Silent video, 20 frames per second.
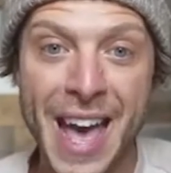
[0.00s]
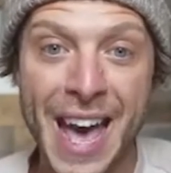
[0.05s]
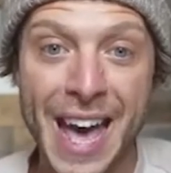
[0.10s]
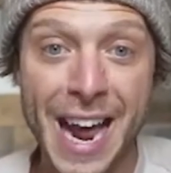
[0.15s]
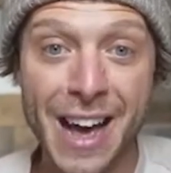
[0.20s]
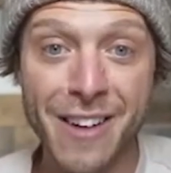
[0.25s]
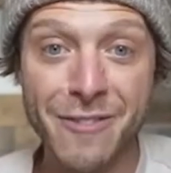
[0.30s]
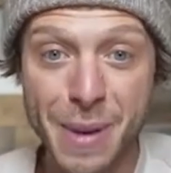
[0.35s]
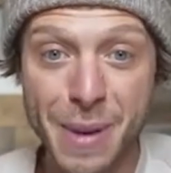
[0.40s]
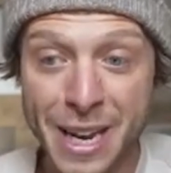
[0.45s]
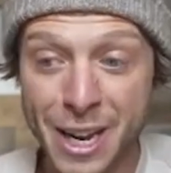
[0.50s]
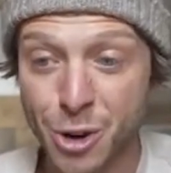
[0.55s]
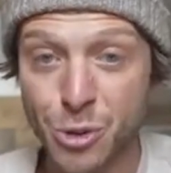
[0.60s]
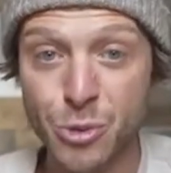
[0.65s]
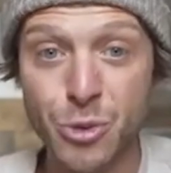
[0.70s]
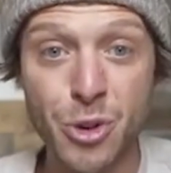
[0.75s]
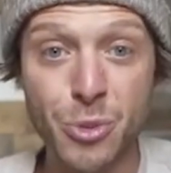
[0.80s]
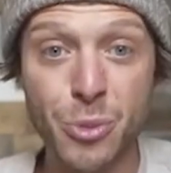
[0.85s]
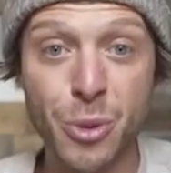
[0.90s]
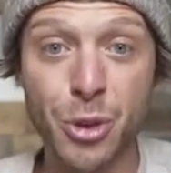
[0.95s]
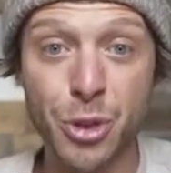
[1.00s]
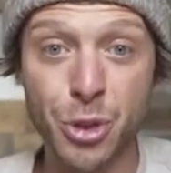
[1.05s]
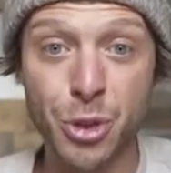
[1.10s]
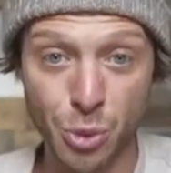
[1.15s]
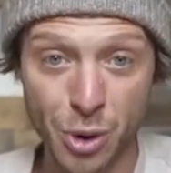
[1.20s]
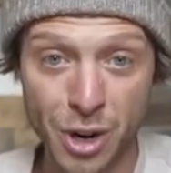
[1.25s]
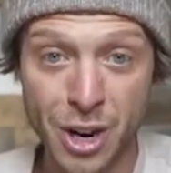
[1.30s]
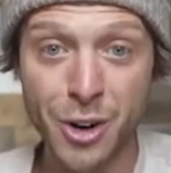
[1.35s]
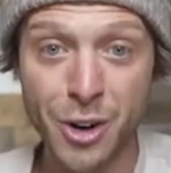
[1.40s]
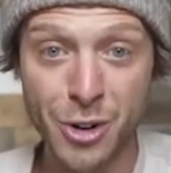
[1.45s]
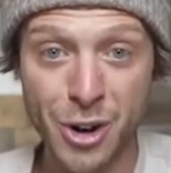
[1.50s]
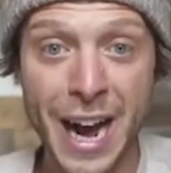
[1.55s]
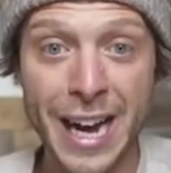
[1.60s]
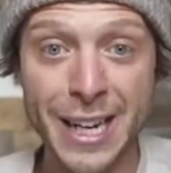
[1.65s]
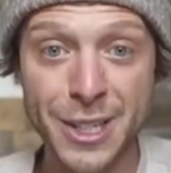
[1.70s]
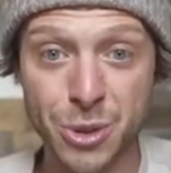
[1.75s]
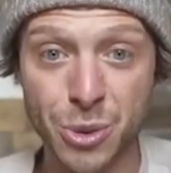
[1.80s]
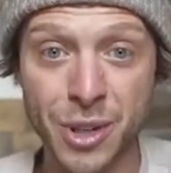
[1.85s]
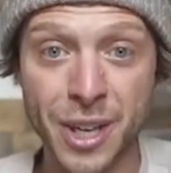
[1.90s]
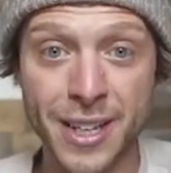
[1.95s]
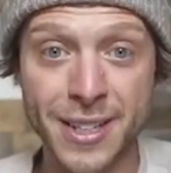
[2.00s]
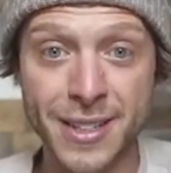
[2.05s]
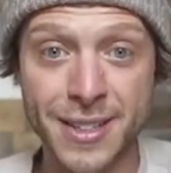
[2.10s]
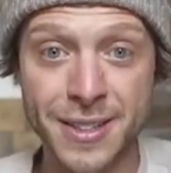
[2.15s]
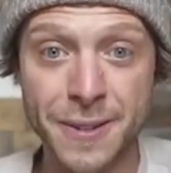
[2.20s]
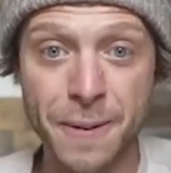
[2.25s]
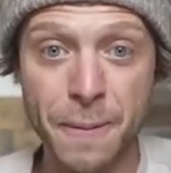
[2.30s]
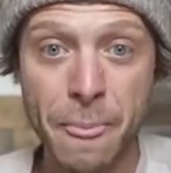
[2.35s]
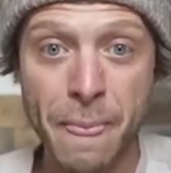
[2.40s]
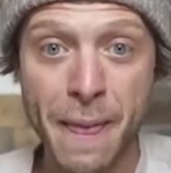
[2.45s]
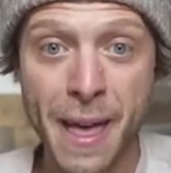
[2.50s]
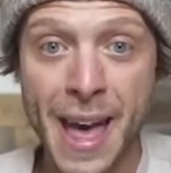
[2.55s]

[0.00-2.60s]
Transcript: And I've been in a mm-hmm. room with 300 high school kids